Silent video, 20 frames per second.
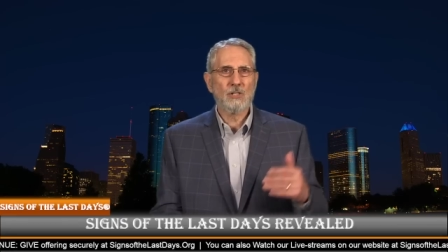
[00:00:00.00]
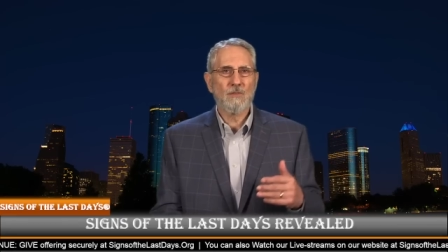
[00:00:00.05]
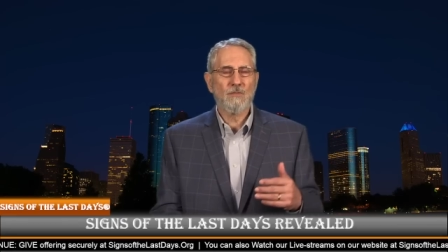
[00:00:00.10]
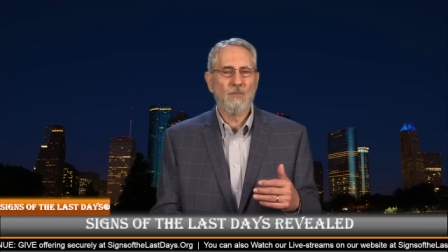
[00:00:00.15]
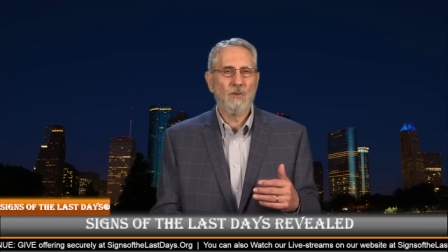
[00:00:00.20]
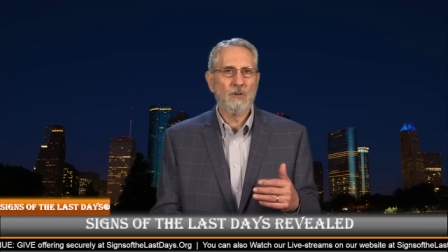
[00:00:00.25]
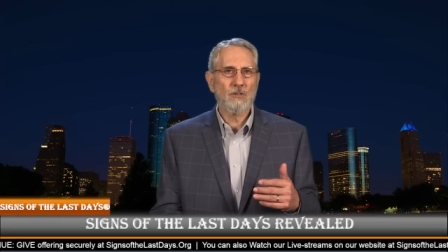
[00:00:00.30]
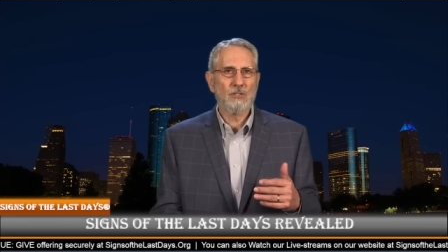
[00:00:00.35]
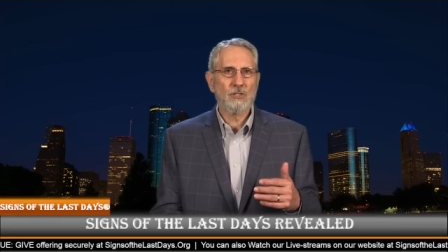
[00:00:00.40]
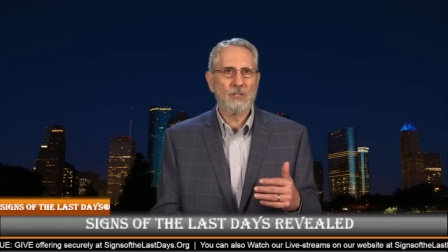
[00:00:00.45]
the
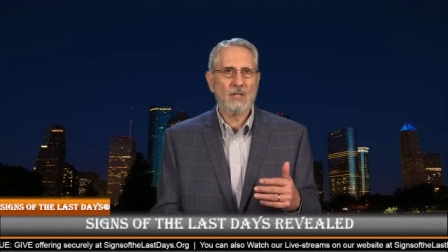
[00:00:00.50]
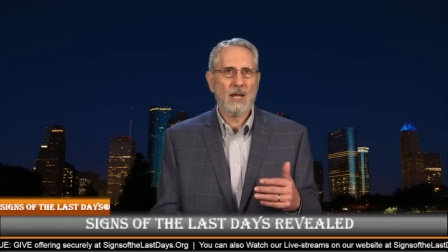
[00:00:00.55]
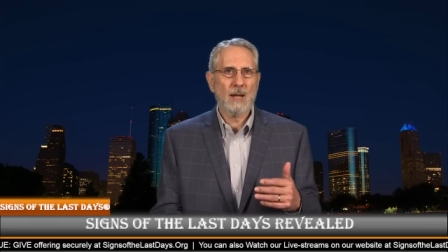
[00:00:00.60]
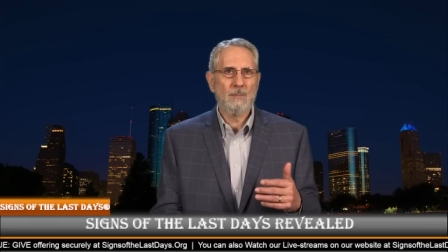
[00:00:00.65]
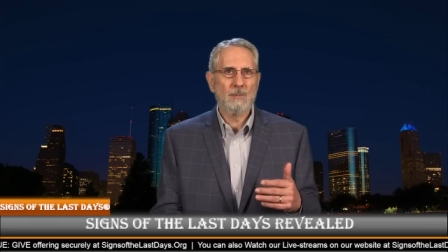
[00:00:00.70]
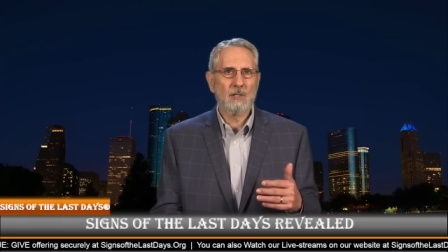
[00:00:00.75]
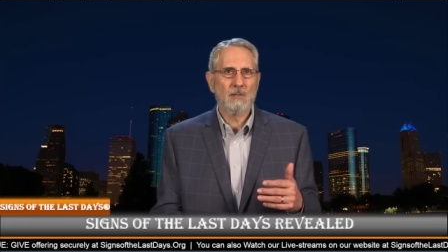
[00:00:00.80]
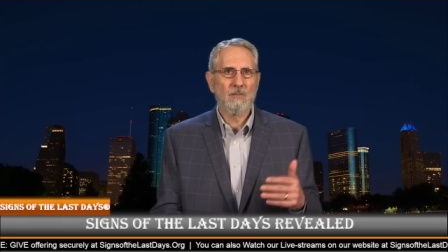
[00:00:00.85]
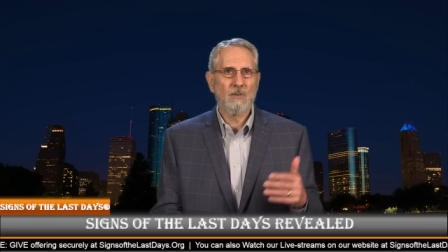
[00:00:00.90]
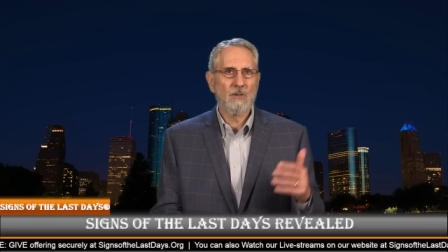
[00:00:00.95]
first
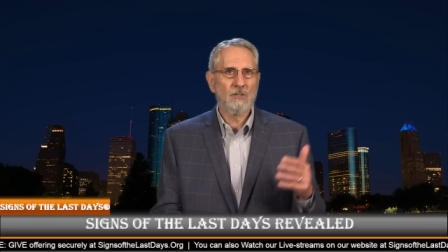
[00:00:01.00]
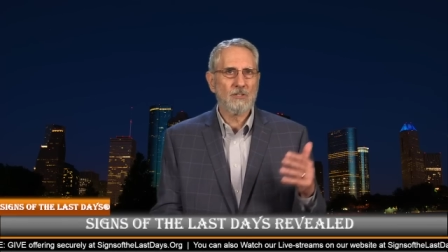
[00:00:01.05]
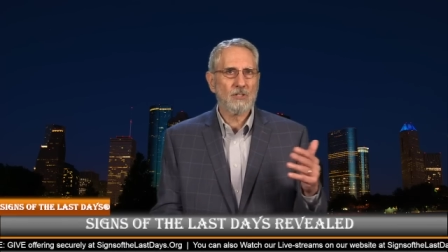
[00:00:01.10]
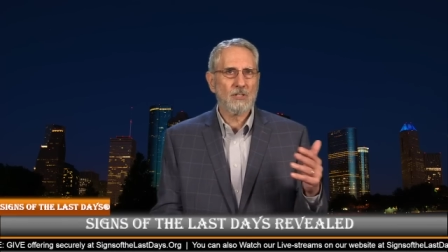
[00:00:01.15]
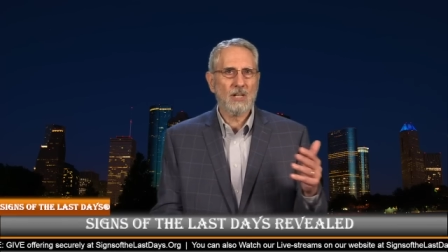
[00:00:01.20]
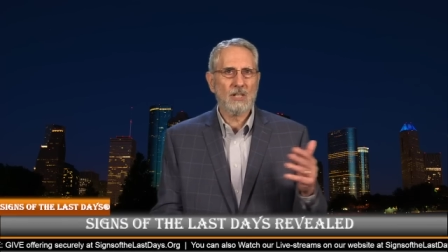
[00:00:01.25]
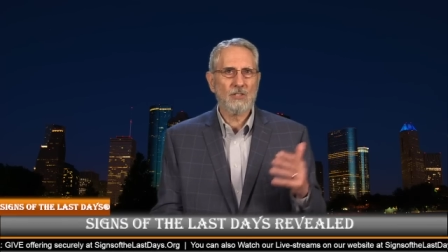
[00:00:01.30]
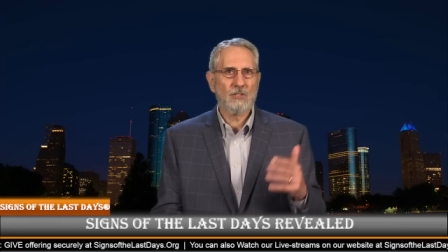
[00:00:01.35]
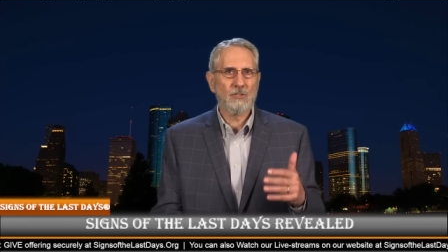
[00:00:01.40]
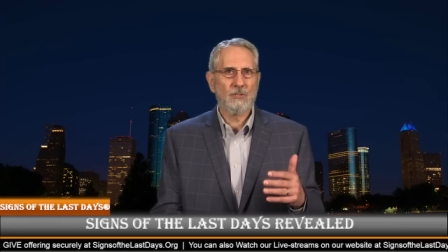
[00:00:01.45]
chapter, verse
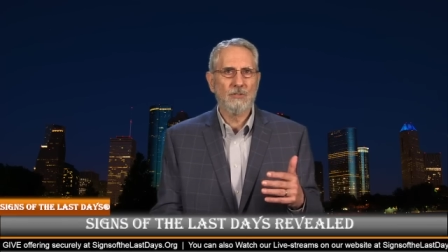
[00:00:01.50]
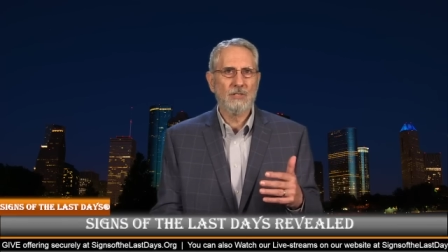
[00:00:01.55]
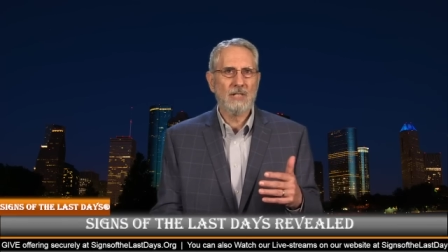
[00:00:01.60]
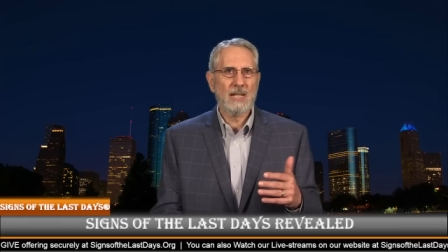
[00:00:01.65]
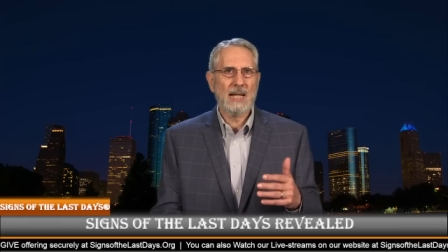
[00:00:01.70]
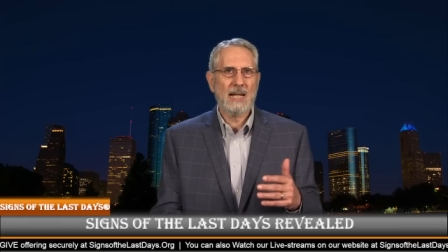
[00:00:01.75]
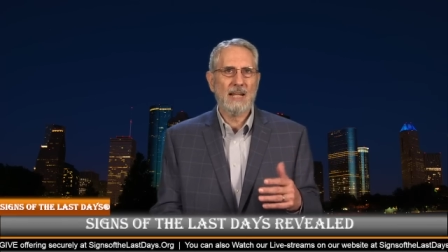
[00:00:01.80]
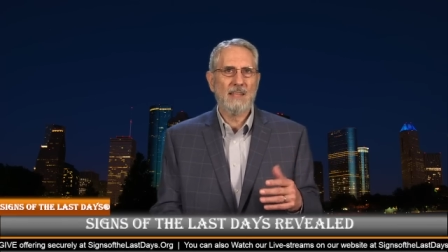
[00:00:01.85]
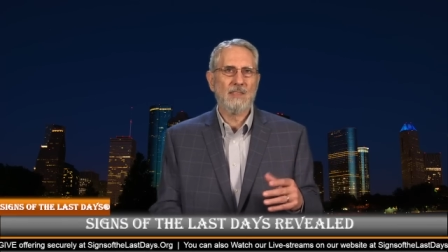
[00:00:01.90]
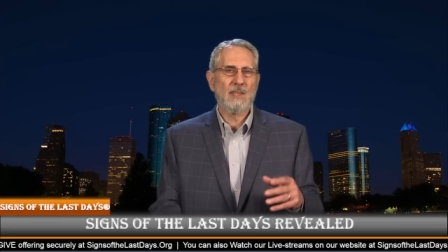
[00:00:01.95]
6 through
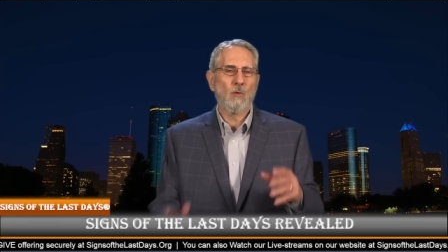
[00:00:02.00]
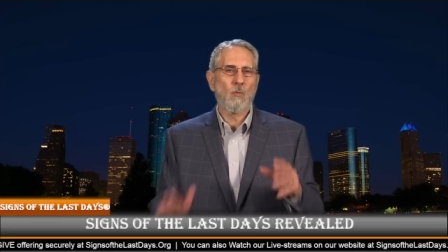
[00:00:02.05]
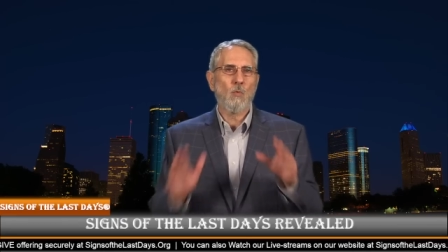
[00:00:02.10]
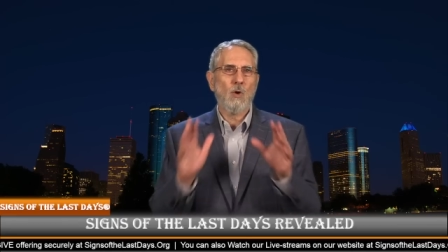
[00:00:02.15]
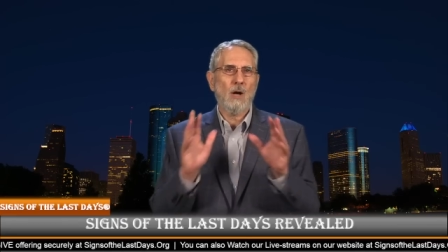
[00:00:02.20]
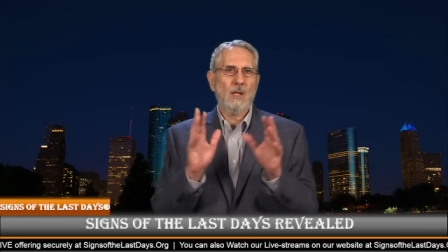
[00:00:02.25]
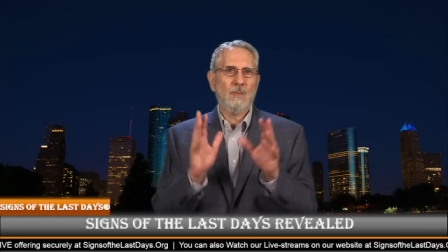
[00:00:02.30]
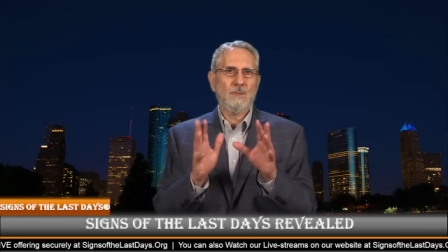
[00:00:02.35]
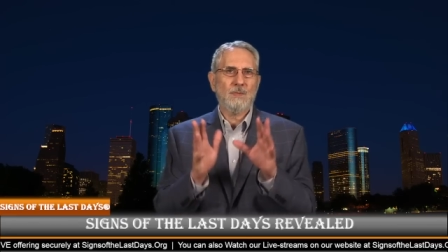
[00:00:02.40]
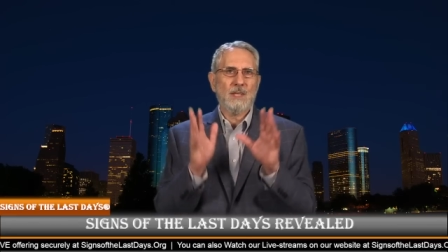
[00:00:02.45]
9, that
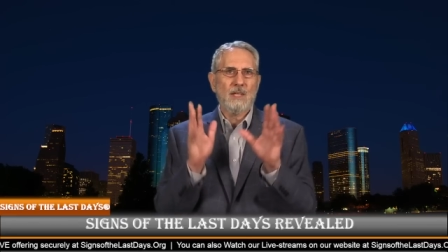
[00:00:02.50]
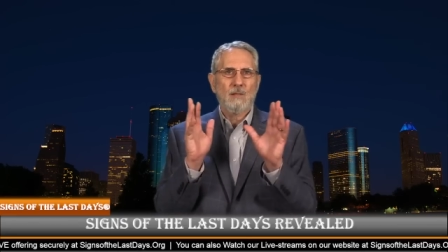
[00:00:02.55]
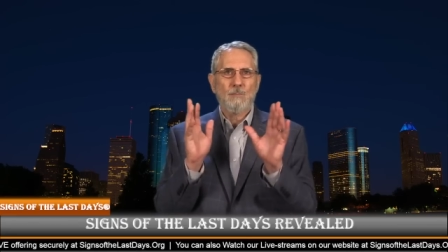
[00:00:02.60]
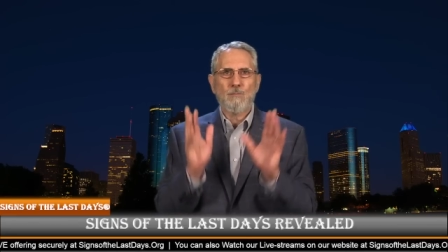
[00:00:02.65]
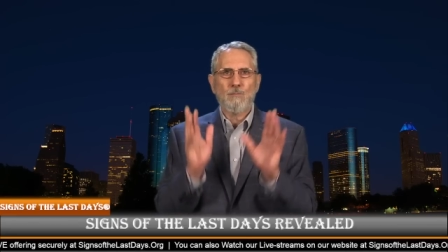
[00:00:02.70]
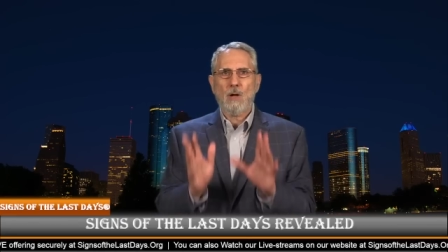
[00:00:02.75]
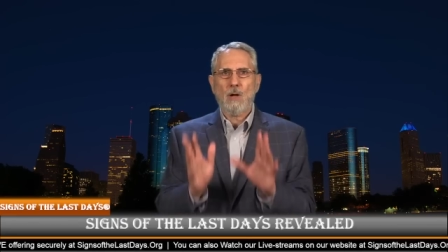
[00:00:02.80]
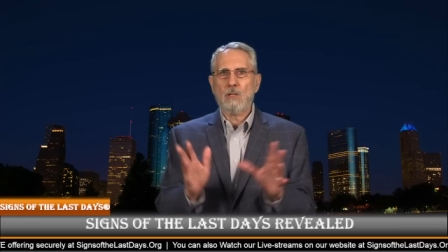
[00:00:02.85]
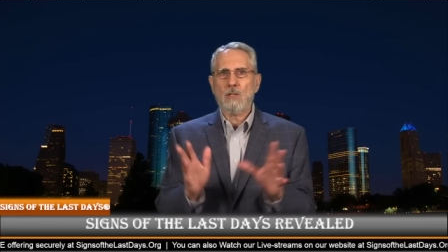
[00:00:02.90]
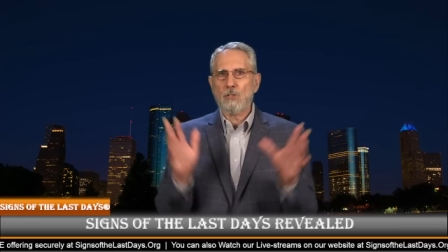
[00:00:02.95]
what the
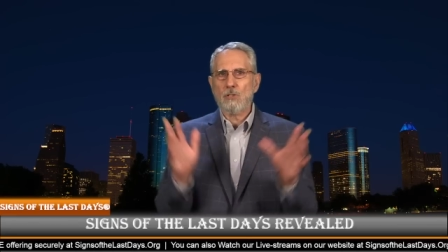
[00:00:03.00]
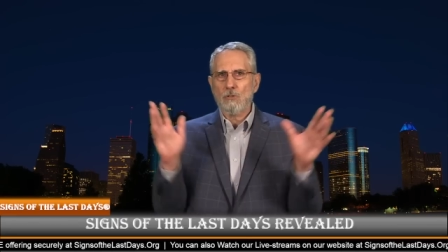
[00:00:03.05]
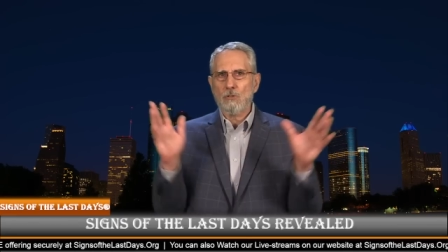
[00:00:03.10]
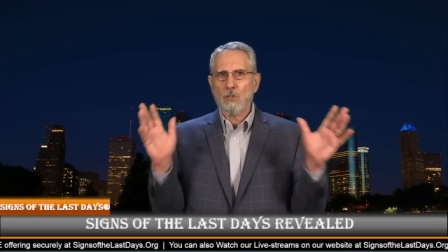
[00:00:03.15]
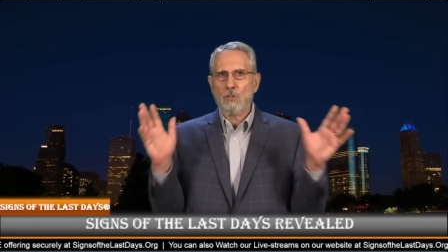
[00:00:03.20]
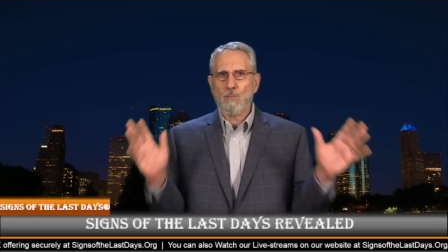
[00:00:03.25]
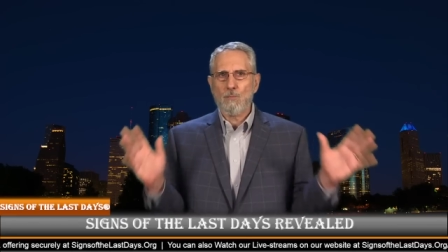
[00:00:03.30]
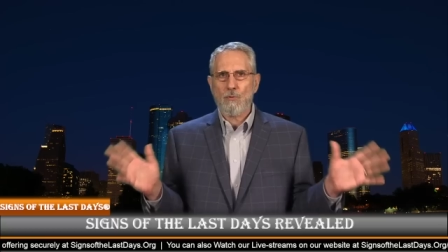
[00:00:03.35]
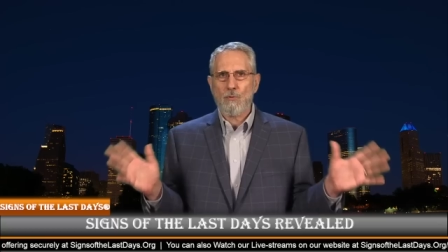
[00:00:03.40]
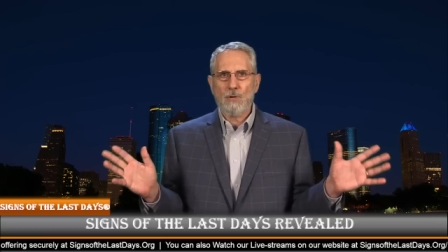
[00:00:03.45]

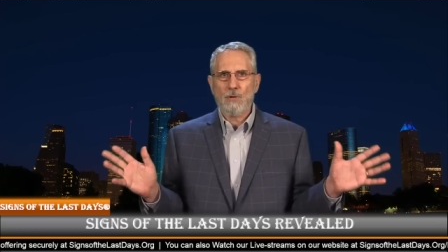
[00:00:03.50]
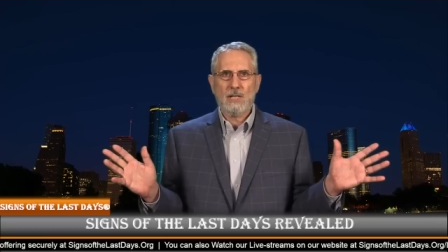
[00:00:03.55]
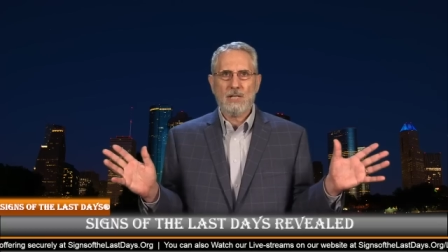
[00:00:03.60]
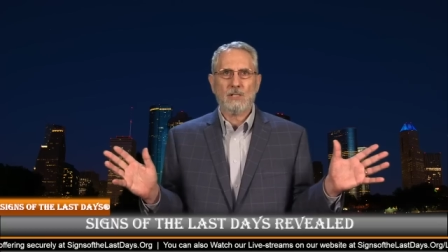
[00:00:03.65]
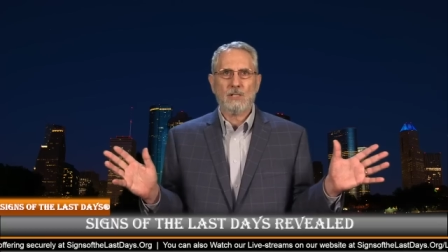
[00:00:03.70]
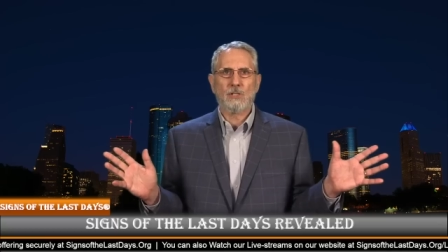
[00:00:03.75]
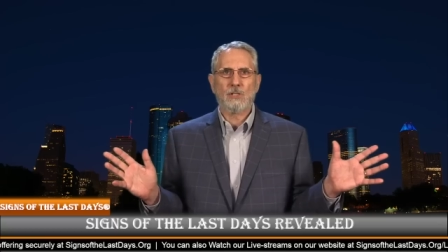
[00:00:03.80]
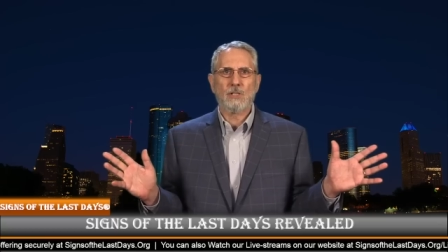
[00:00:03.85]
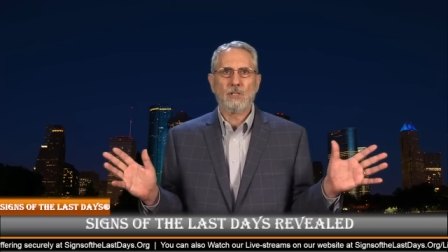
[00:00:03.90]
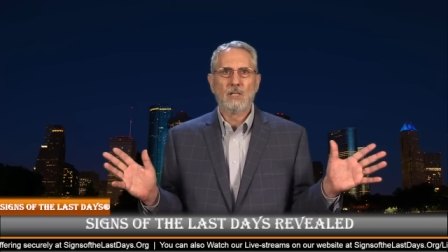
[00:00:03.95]
apostles
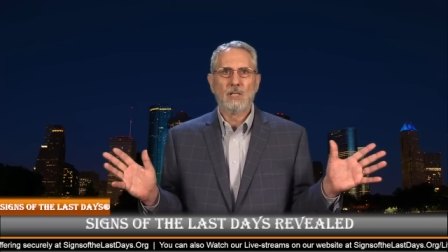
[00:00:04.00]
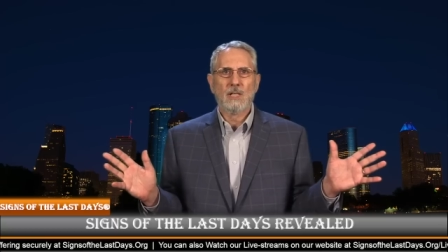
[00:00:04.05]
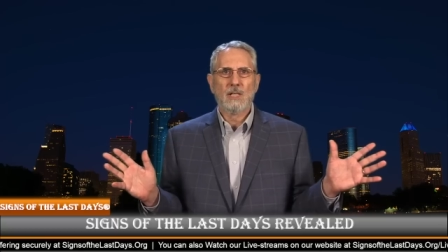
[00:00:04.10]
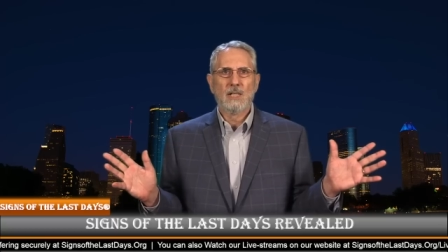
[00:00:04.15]
preached,